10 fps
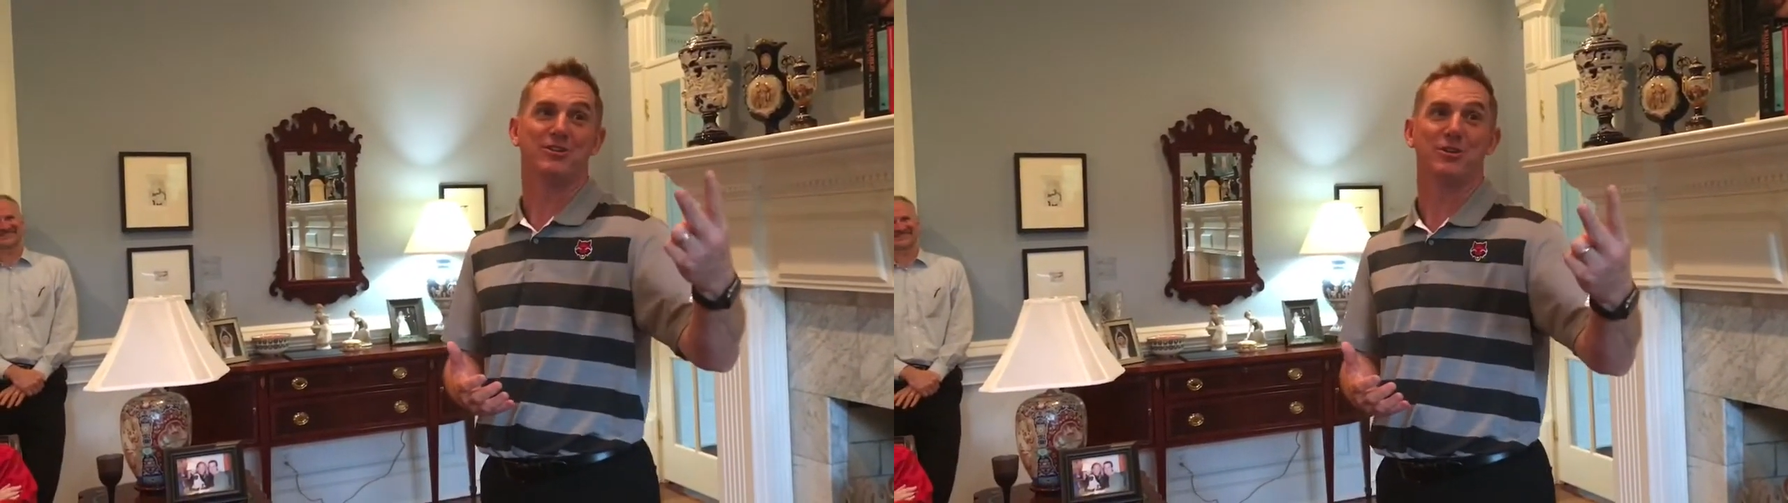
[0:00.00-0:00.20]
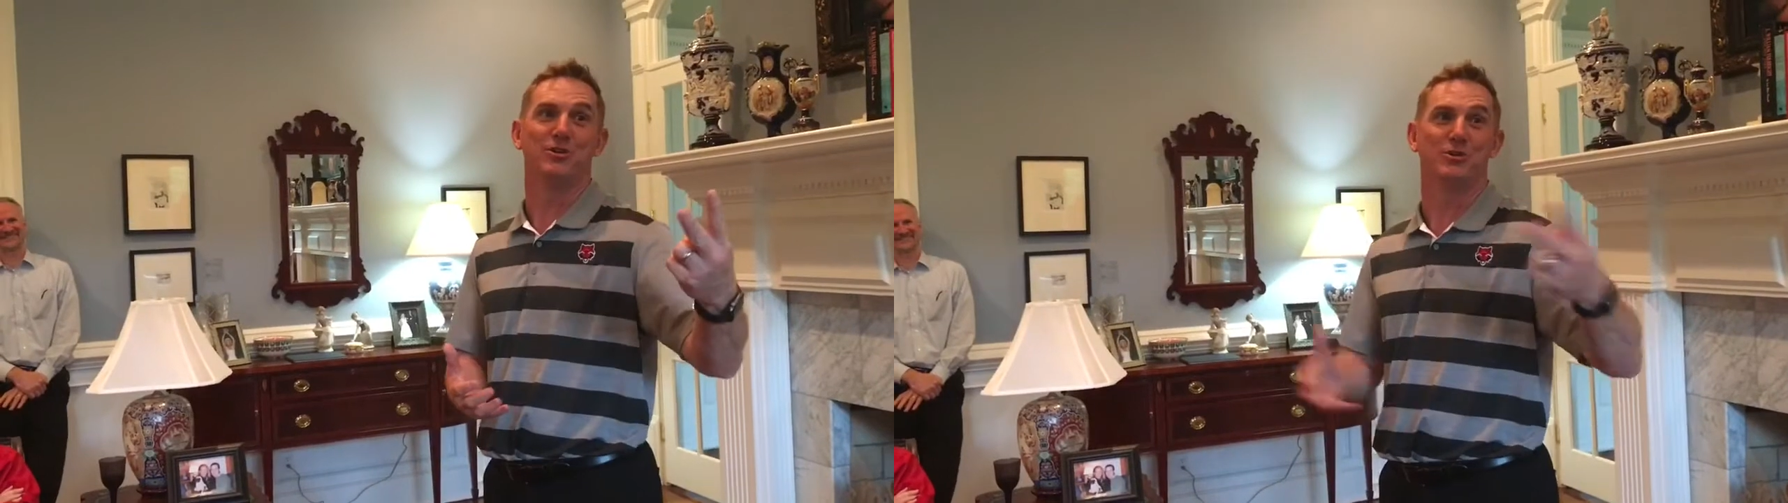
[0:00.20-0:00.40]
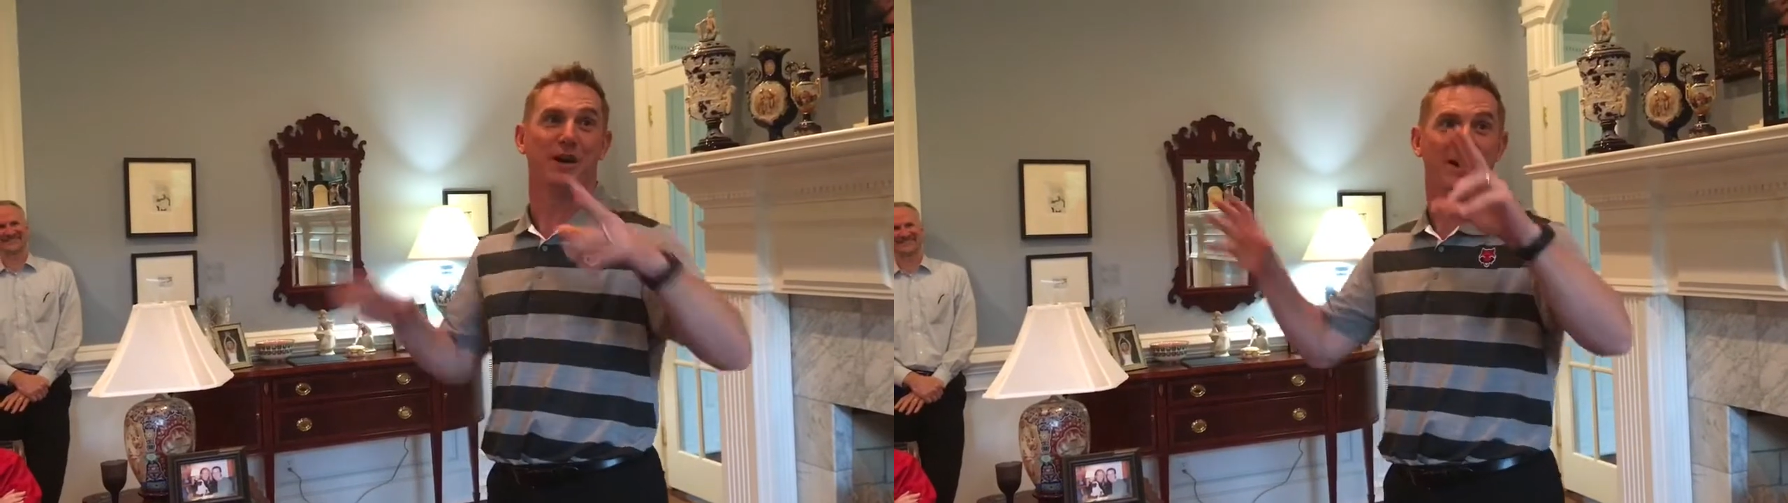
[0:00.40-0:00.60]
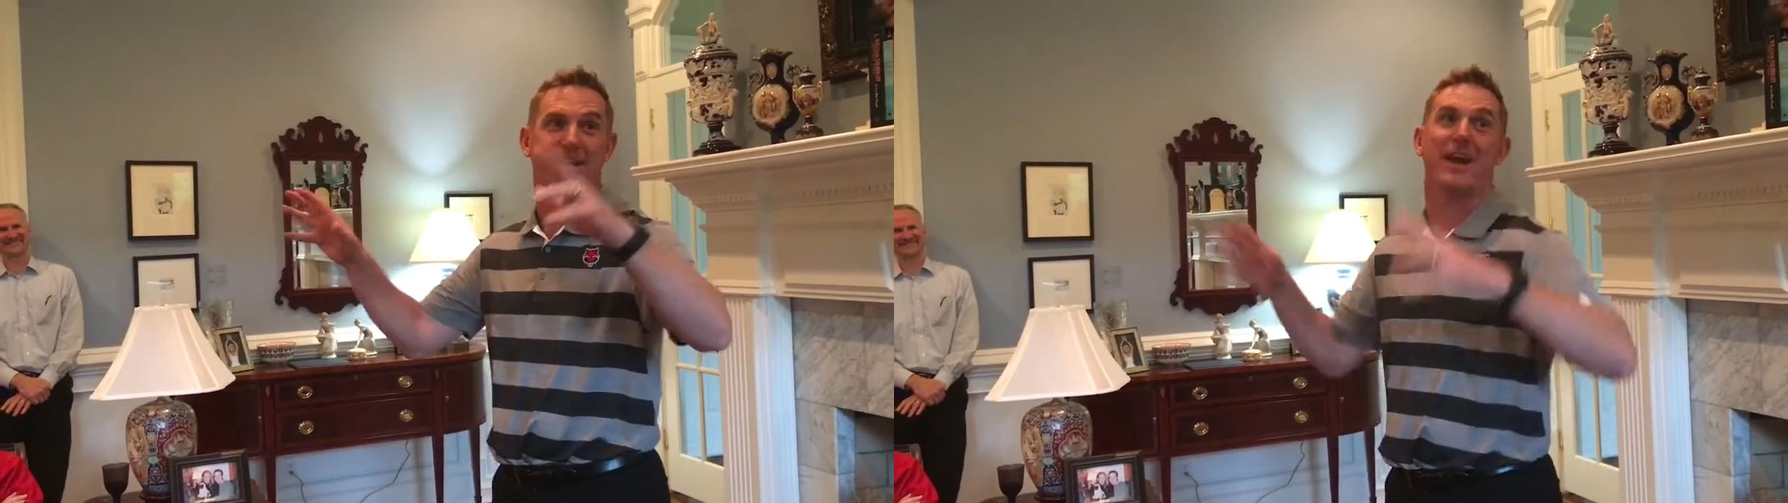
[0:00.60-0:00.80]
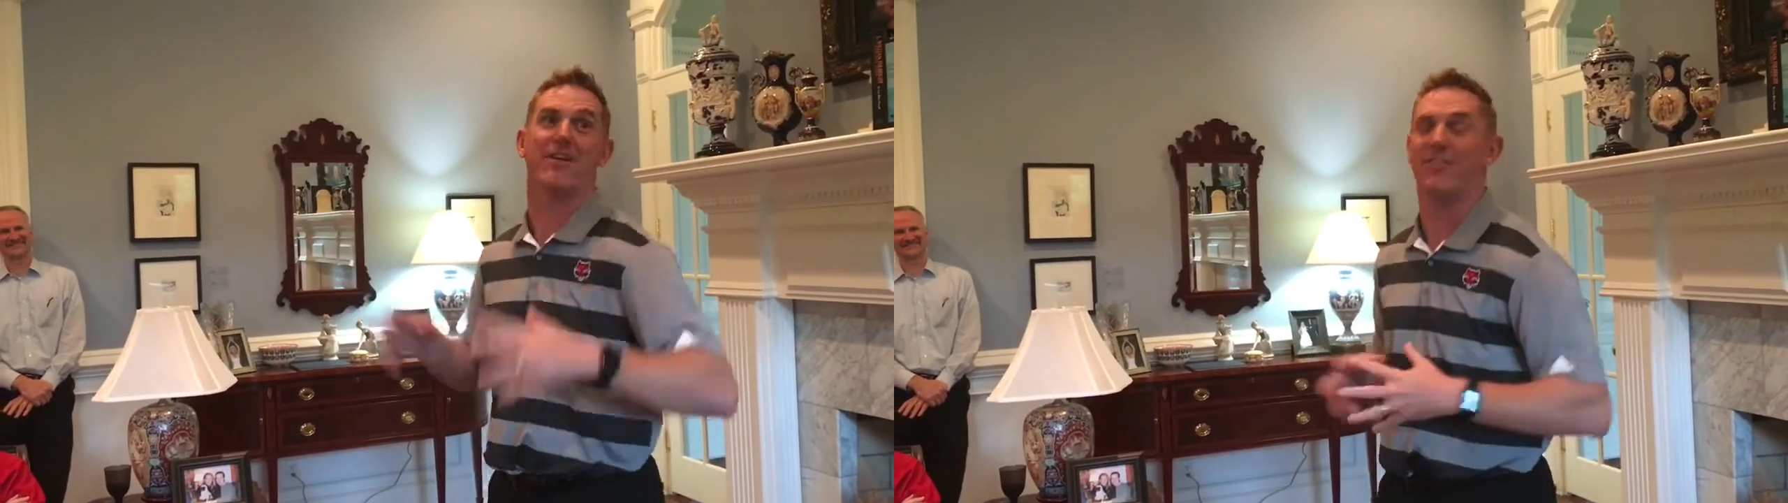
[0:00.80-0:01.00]
two uh,
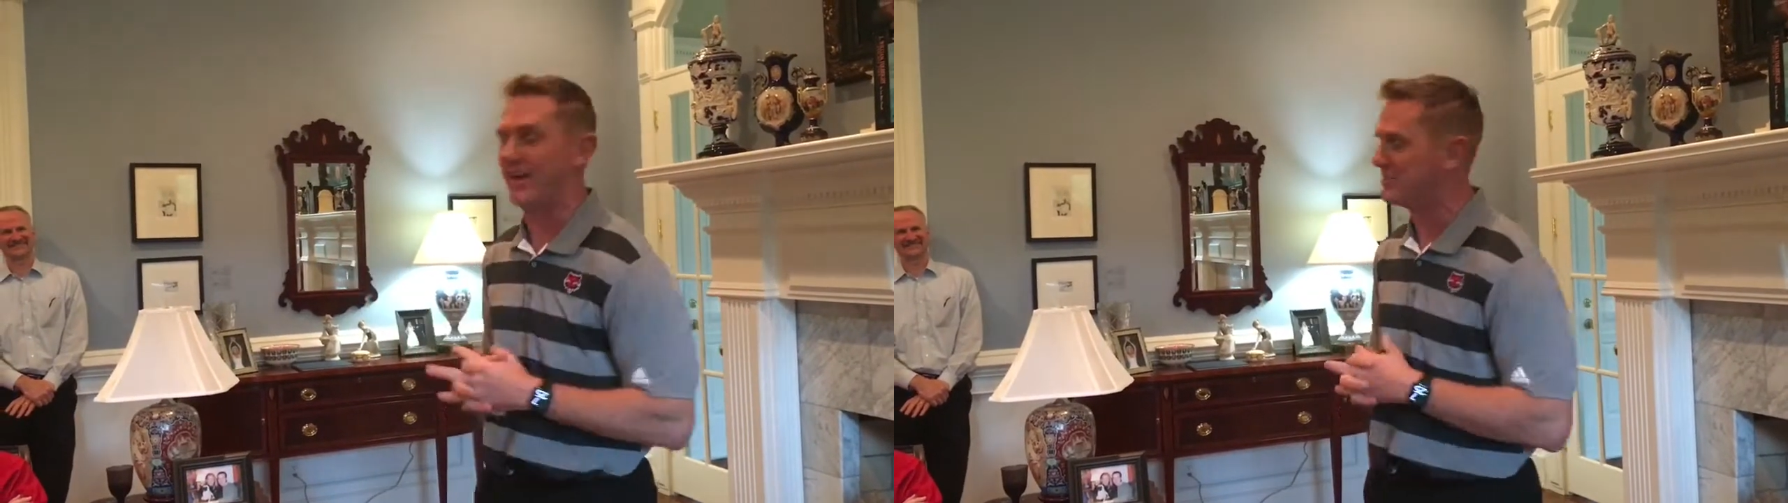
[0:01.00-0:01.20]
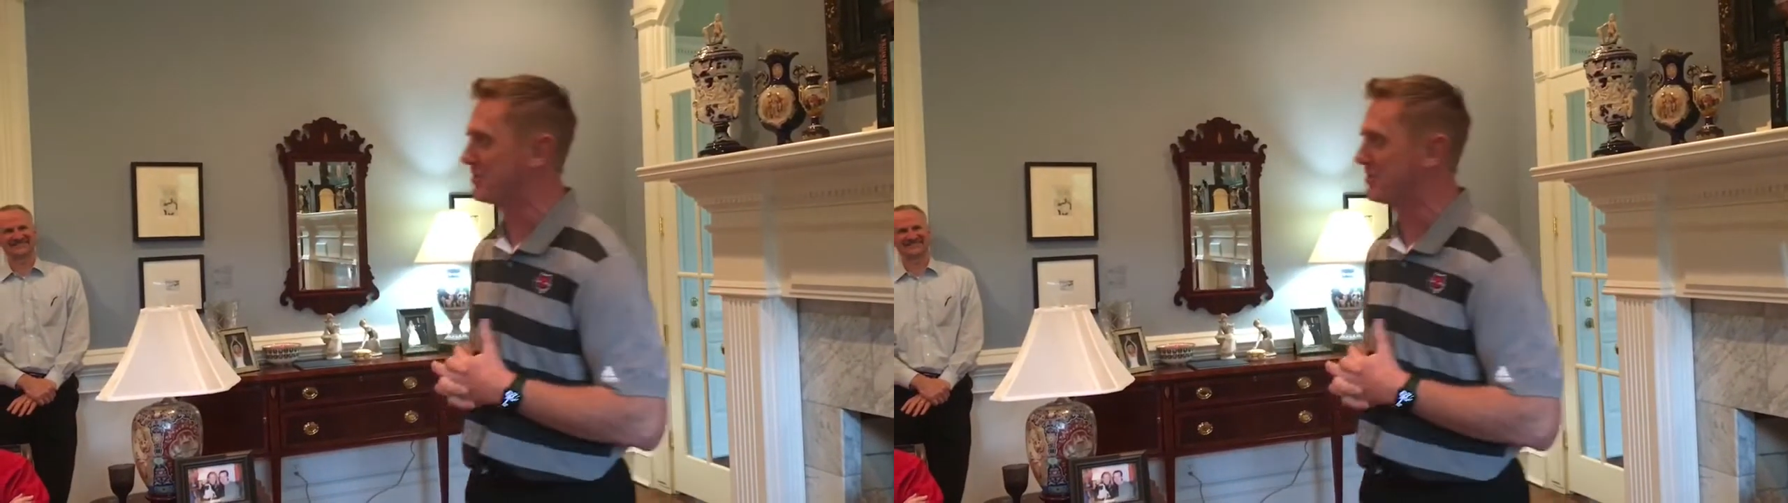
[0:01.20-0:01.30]
caravans.